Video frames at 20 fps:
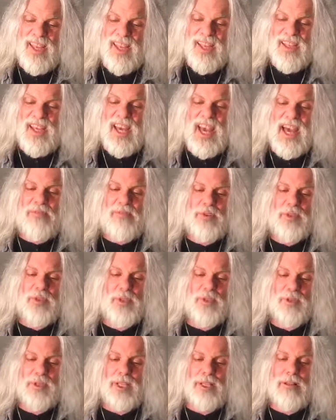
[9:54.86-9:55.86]
They have
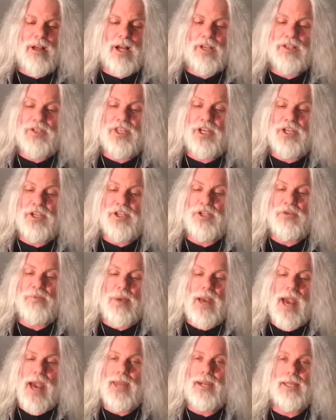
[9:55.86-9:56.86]
truly lost their
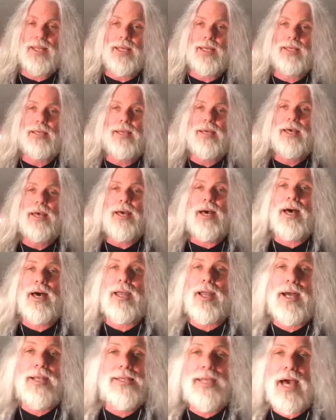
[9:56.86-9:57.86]
humanity, and
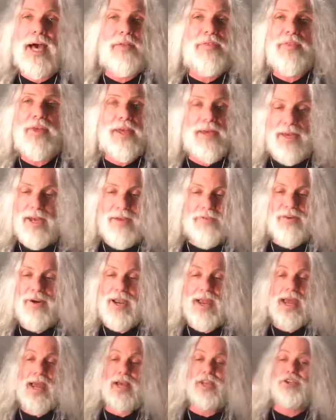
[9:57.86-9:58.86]
I doubt they ever
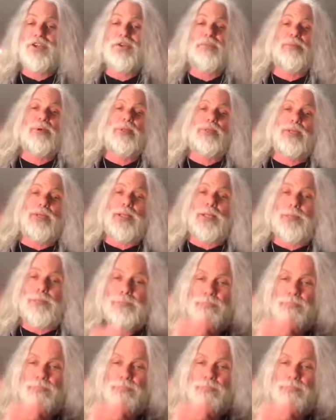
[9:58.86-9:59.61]
had humility.